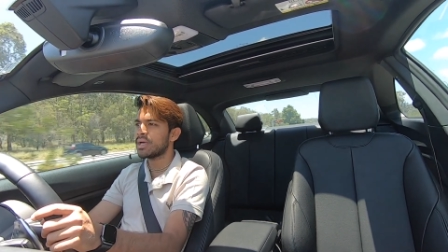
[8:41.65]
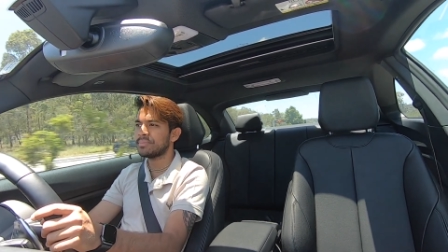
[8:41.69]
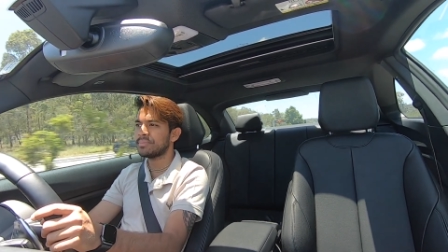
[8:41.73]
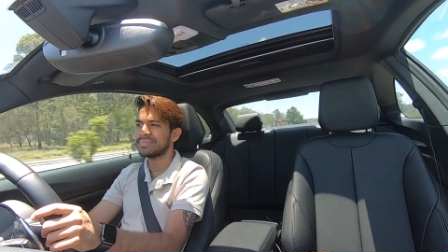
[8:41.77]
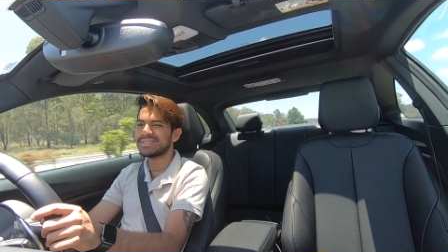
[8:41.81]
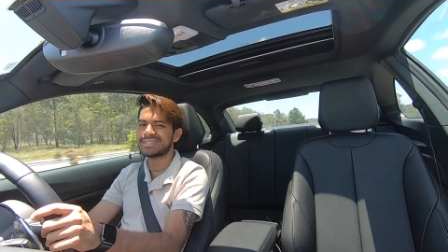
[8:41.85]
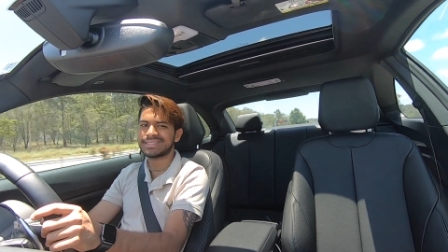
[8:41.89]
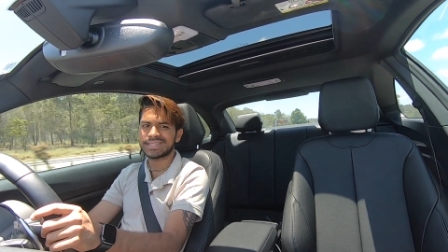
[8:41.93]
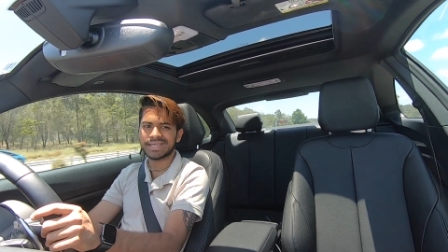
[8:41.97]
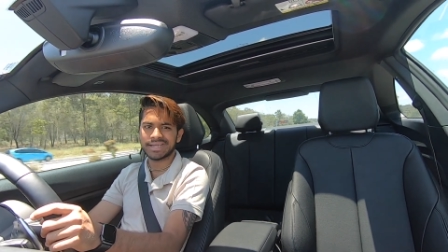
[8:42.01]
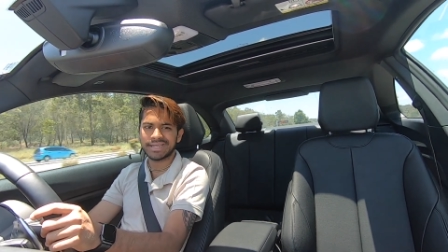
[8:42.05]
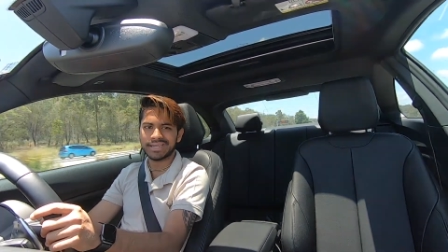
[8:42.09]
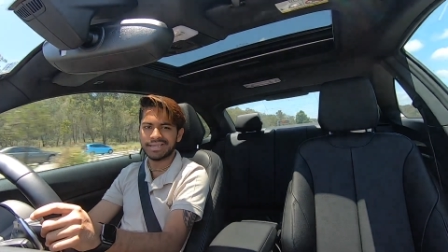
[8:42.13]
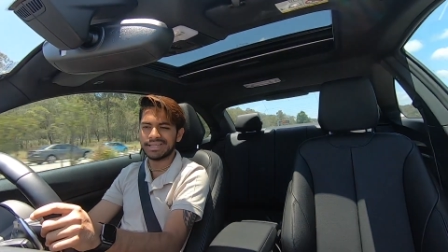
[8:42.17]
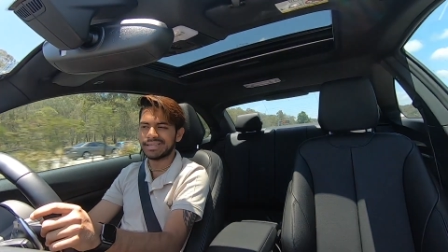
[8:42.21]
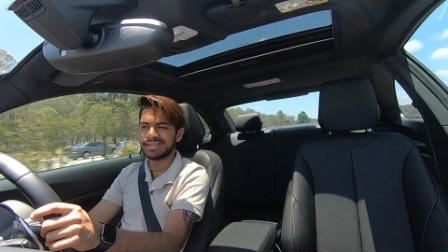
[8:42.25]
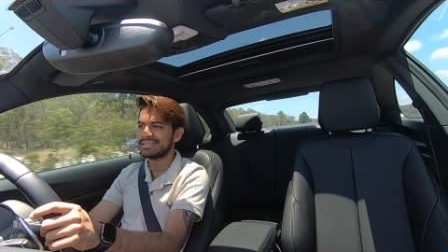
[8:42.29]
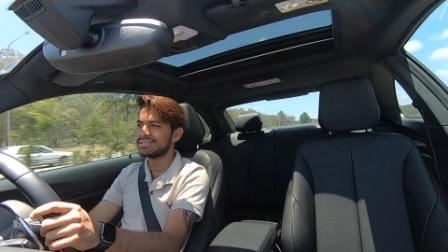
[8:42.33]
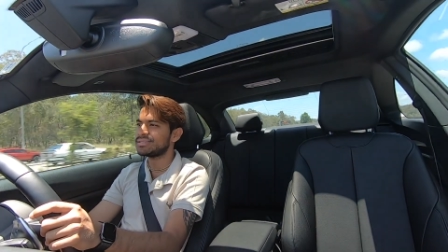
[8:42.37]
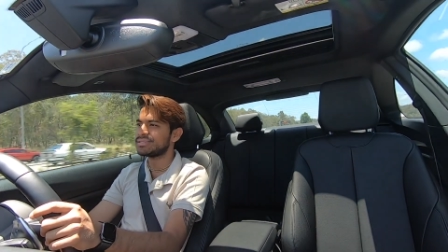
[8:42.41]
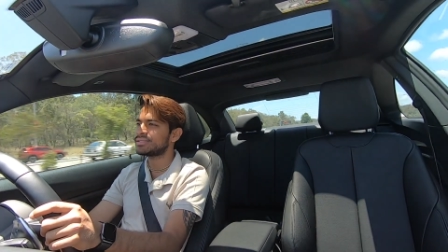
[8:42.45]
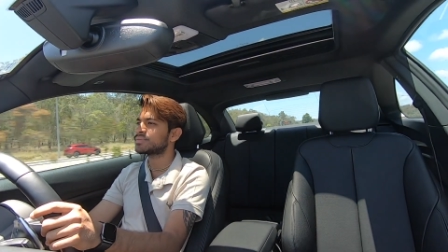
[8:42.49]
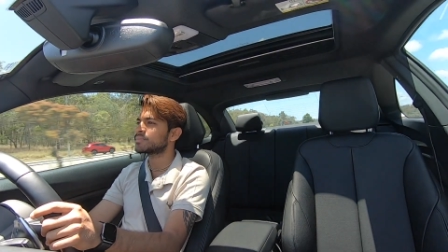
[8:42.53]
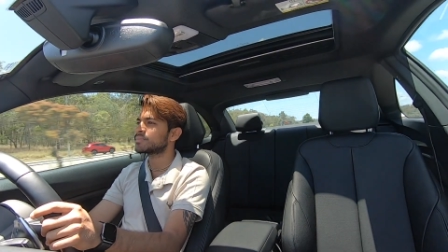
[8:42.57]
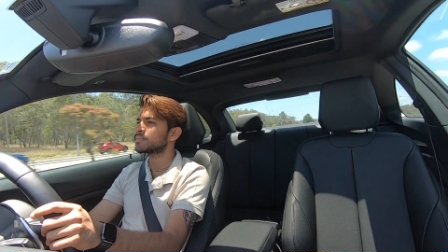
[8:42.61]

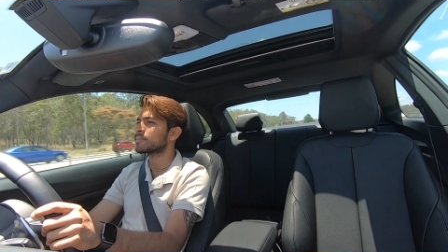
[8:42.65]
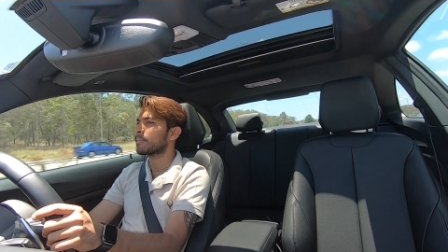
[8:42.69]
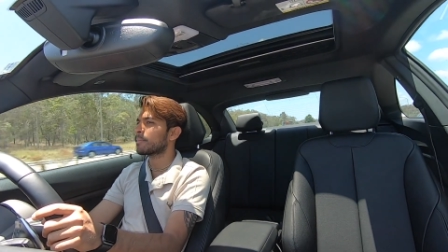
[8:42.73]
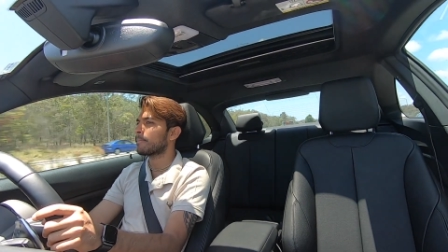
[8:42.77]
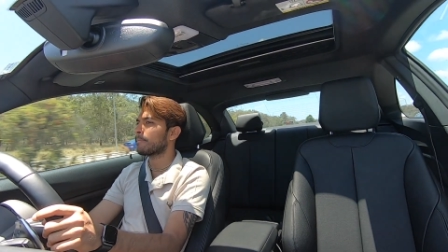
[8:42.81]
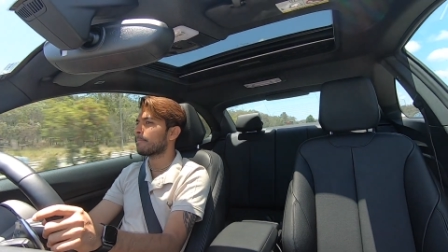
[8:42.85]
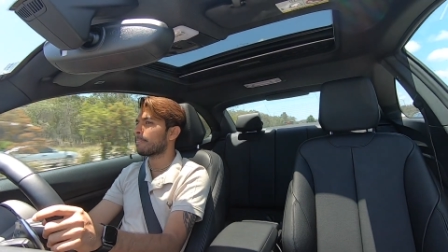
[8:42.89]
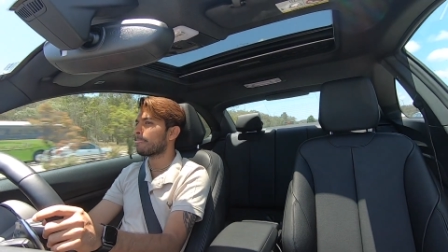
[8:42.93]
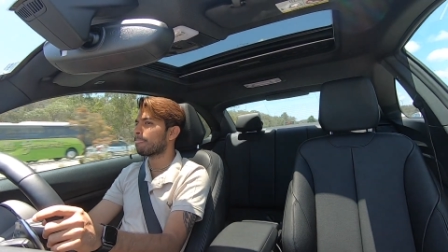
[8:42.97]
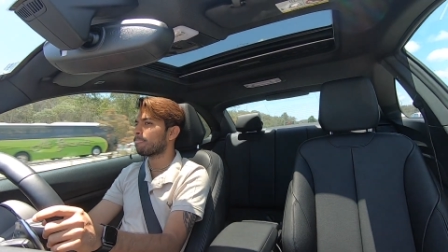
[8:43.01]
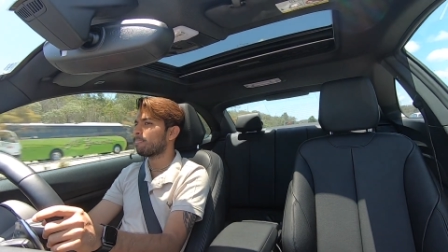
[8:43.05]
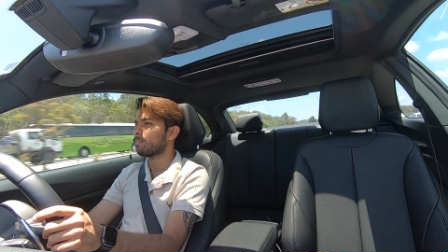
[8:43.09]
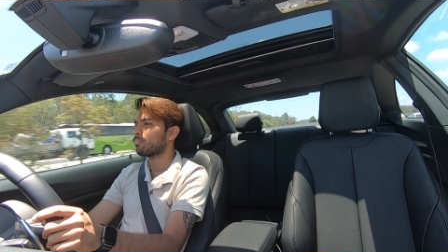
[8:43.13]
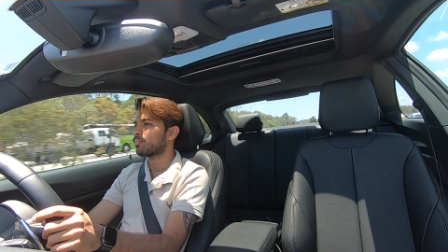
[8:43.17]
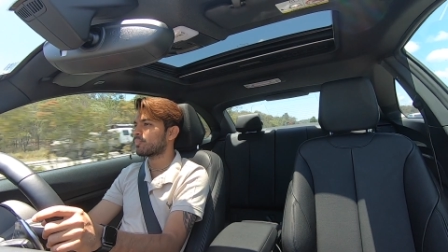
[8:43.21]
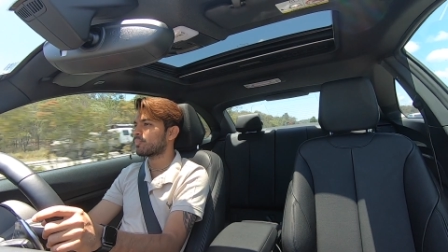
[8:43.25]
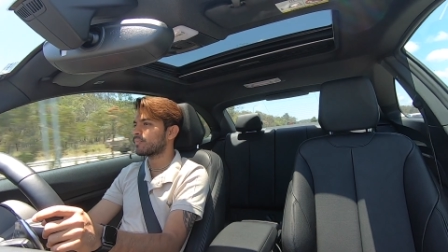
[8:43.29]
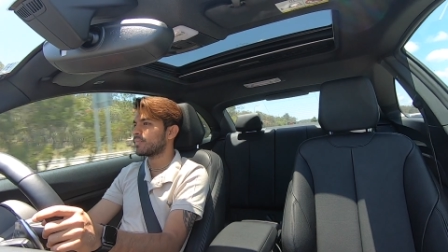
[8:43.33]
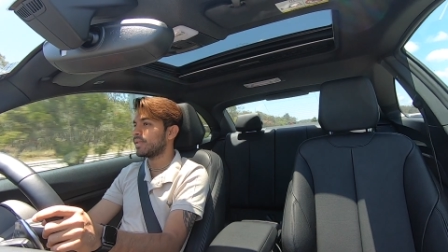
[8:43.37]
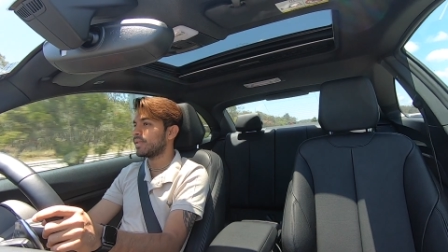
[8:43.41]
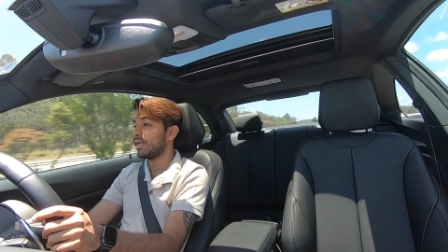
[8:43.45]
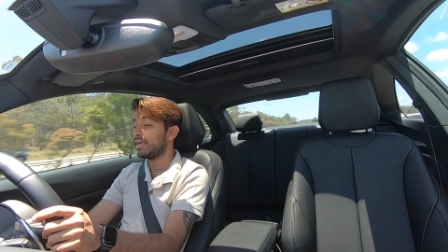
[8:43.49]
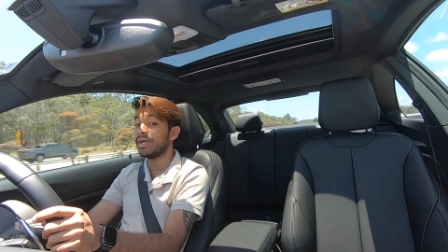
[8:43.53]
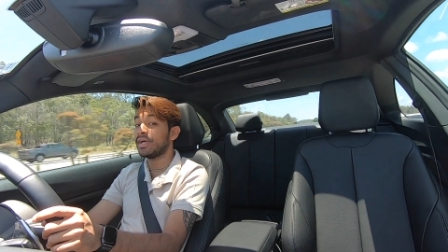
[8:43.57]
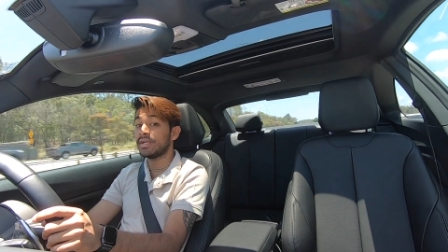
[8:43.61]
Mercedes,
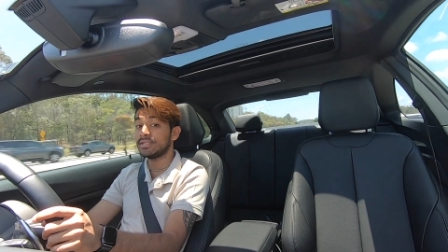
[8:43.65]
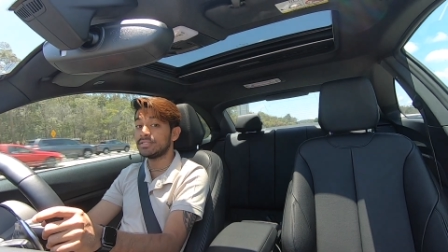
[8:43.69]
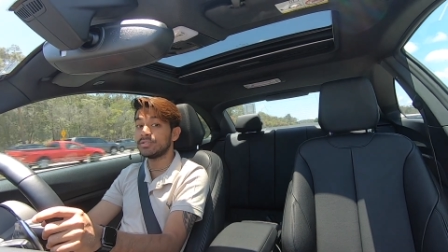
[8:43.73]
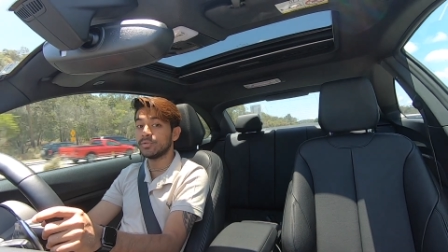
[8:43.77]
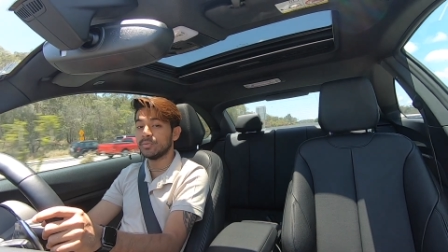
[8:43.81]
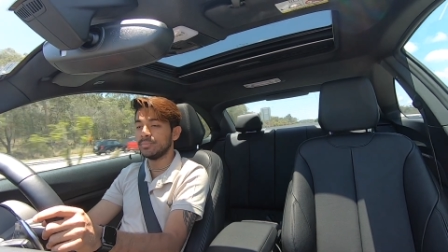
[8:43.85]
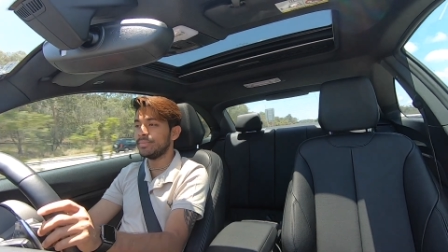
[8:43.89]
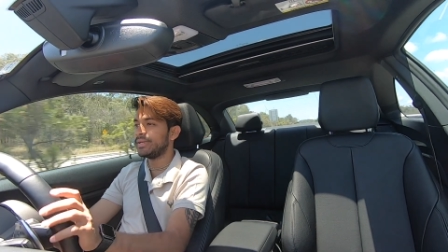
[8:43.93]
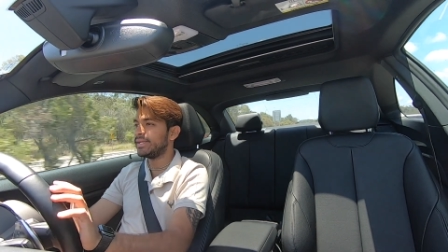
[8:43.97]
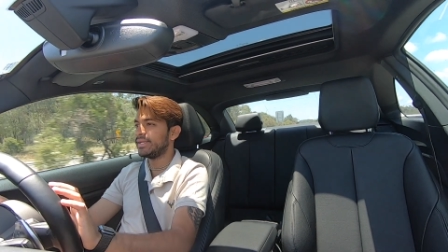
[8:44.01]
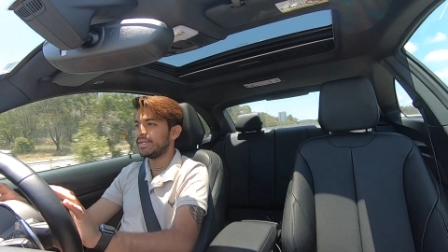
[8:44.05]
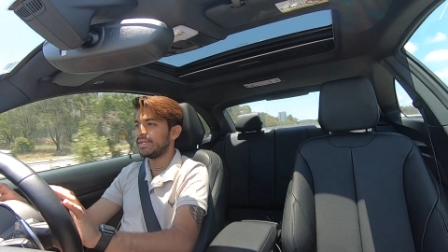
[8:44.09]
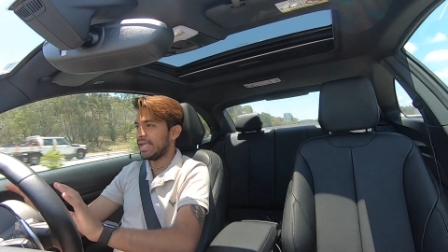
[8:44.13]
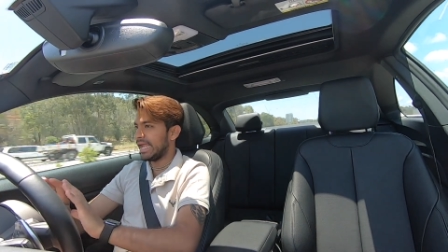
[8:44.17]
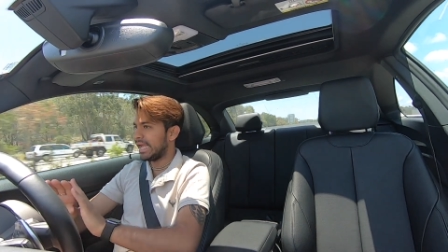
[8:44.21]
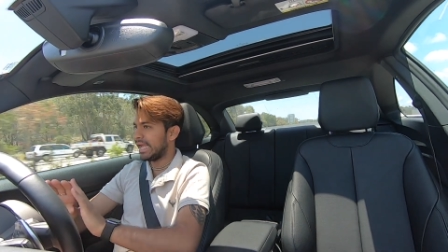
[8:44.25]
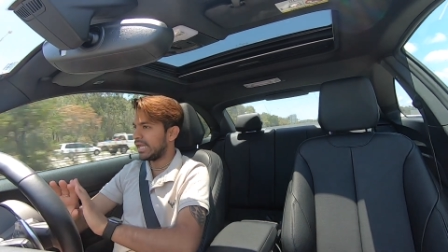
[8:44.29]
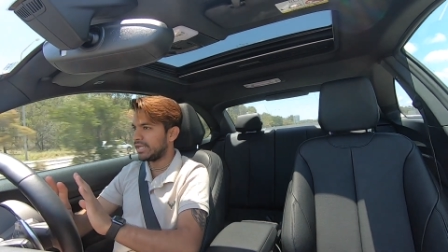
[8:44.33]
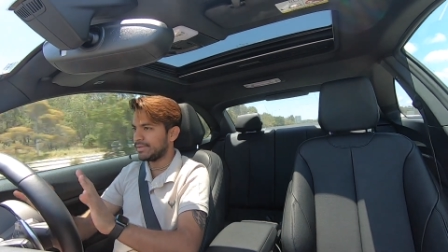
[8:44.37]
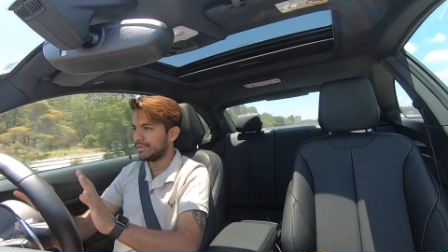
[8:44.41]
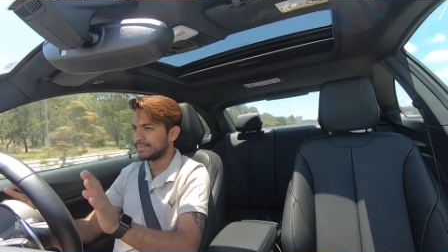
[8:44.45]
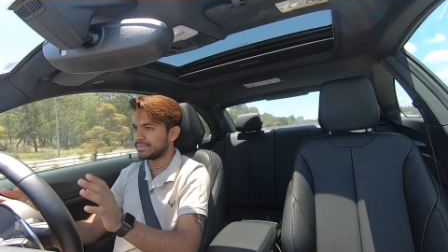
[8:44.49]
and I do mean any